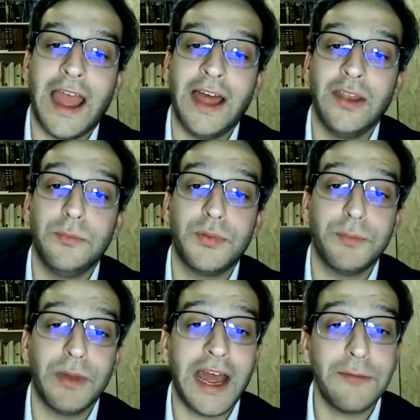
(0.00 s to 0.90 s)
And
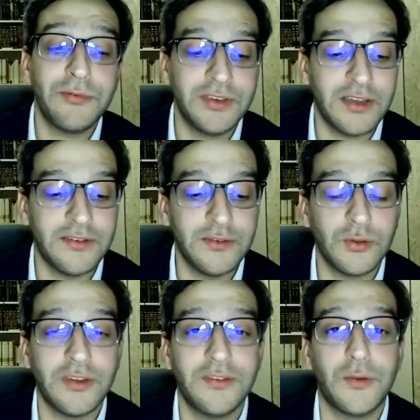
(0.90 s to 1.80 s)
perhaps it is
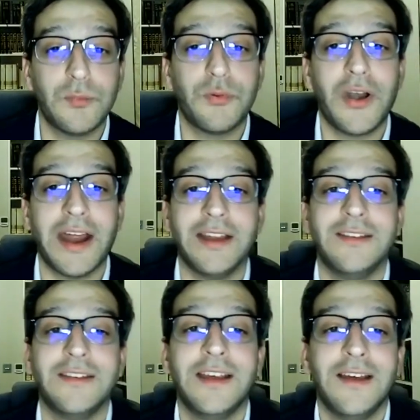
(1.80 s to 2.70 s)
not a
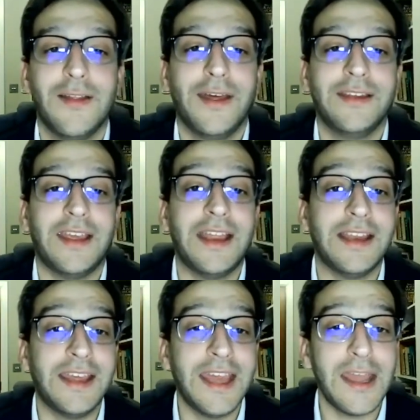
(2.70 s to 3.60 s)
surprise that in
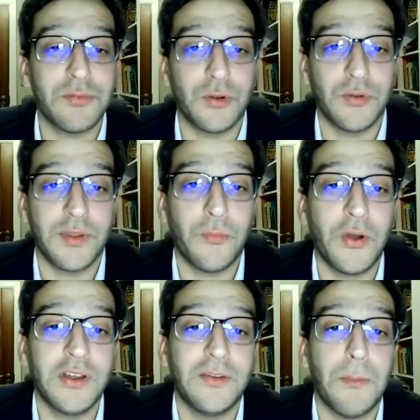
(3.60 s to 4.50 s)
Hebrew, the
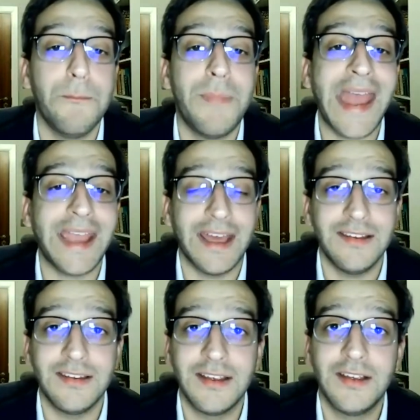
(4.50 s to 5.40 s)
word
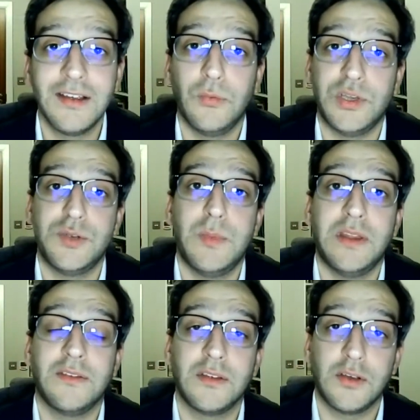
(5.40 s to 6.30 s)
beged, which
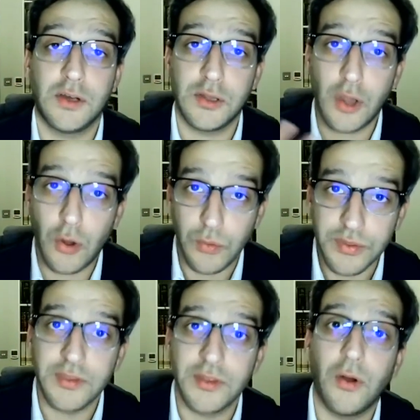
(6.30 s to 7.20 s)
means
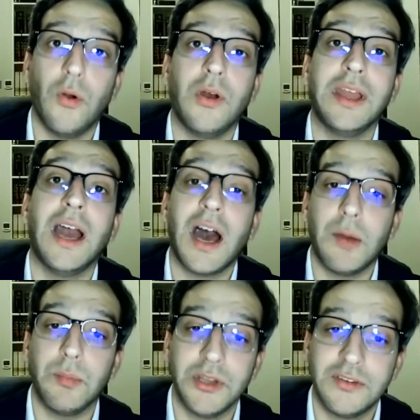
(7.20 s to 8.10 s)
cloth or
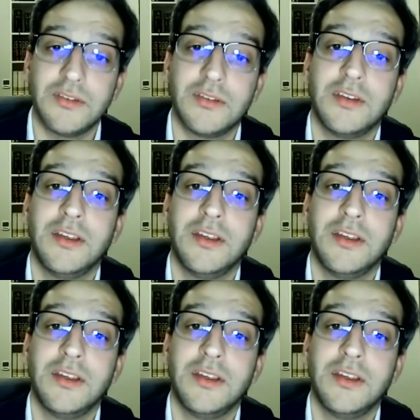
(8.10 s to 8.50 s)
garment,